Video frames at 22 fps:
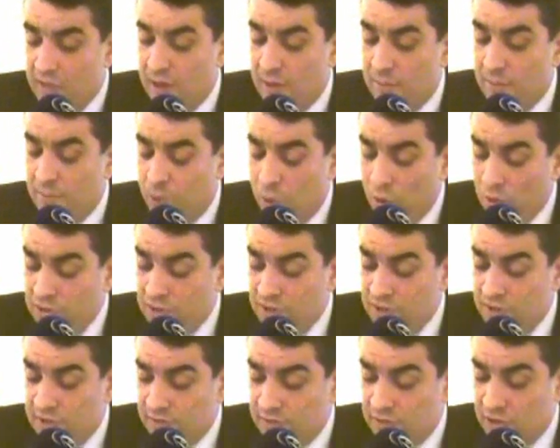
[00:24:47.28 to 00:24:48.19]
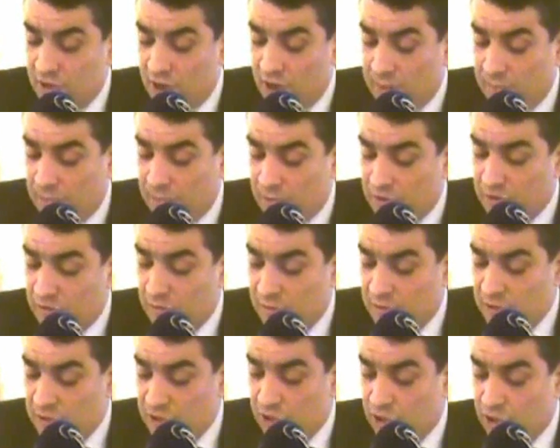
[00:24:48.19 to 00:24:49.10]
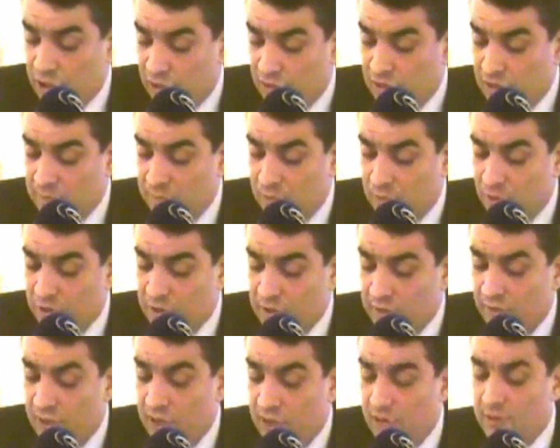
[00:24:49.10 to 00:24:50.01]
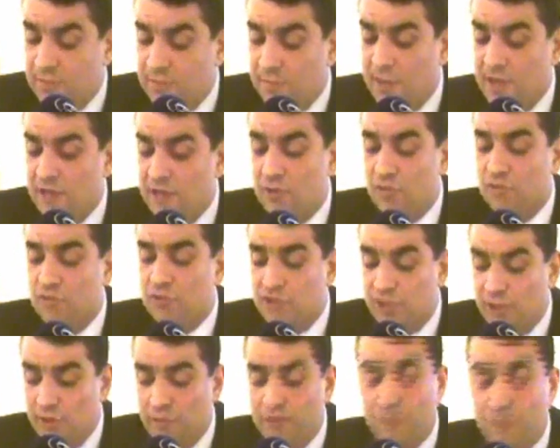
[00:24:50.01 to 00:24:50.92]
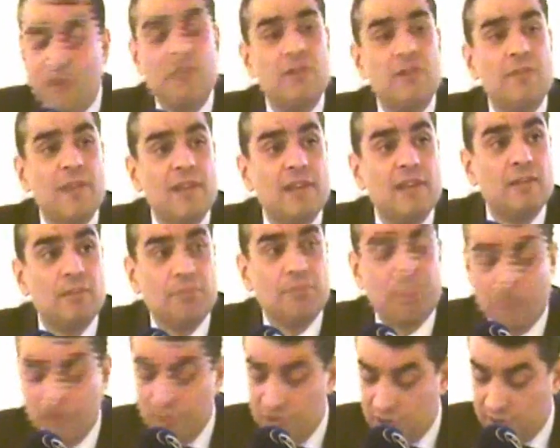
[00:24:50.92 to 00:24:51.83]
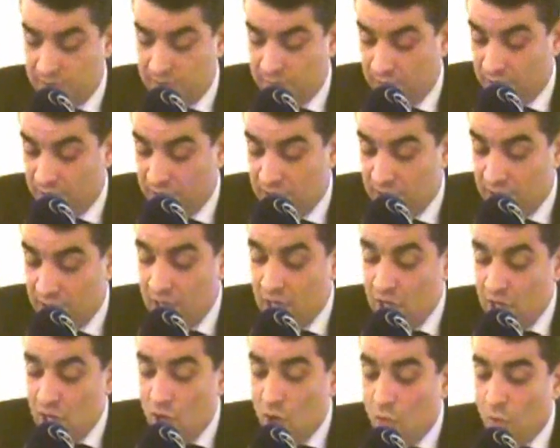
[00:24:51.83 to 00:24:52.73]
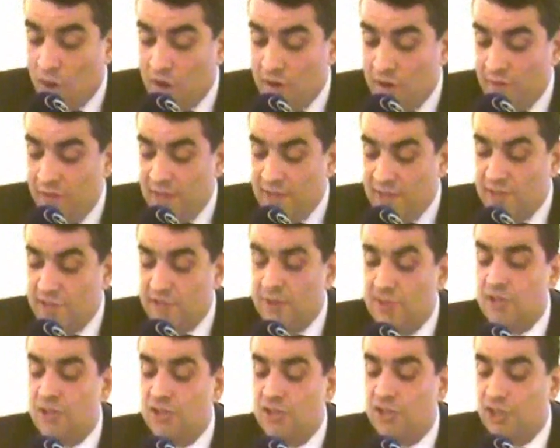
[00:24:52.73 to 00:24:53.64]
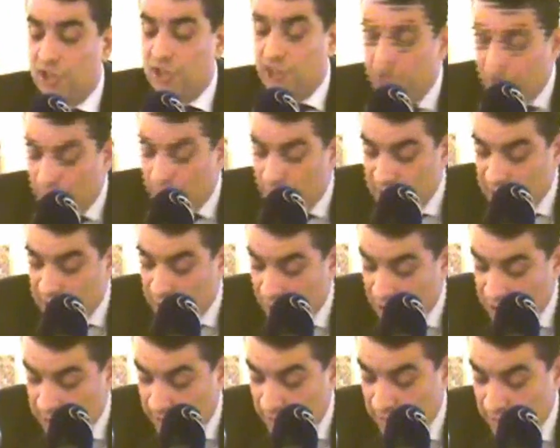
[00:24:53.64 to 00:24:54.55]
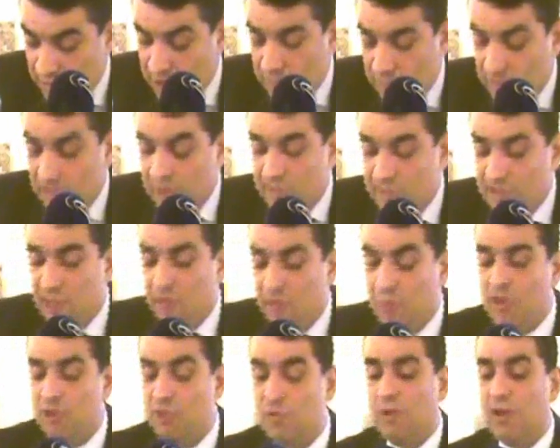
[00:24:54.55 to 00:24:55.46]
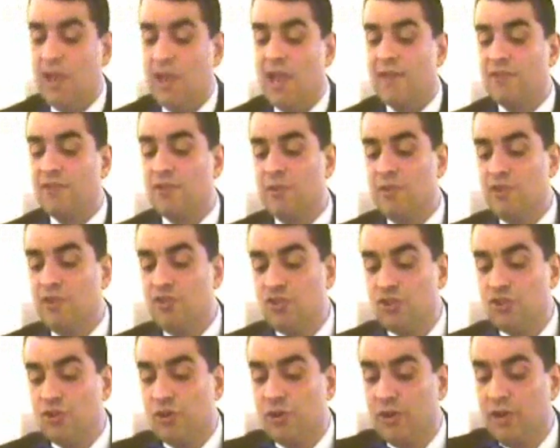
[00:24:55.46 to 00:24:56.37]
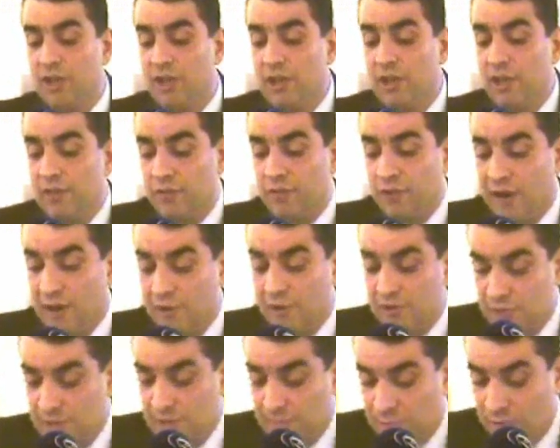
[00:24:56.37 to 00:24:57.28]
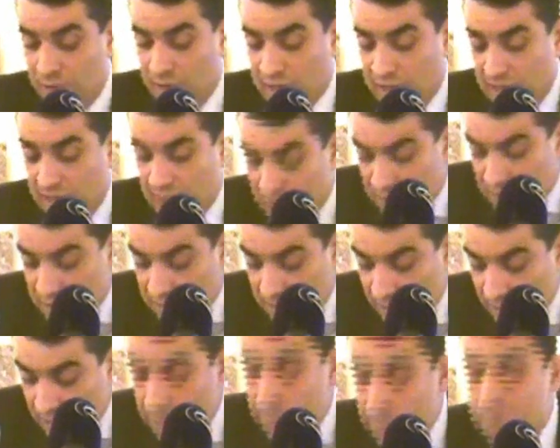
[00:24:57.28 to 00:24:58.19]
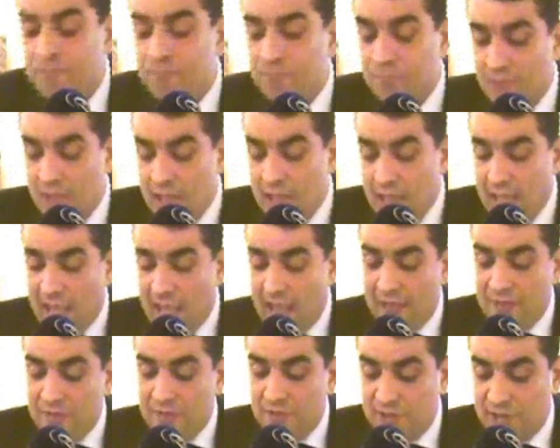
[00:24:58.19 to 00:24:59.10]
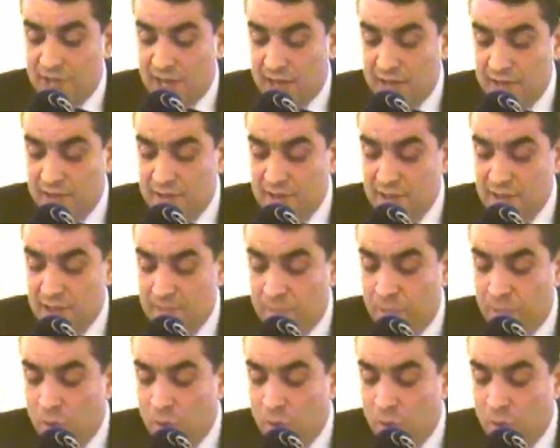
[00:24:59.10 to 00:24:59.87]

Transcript: The importance of Cyprus from a security point of view is based on 2 fundamental principles. One of these is the security responsibility which we have to ensure for our Cypriot kinsmen, and the second is the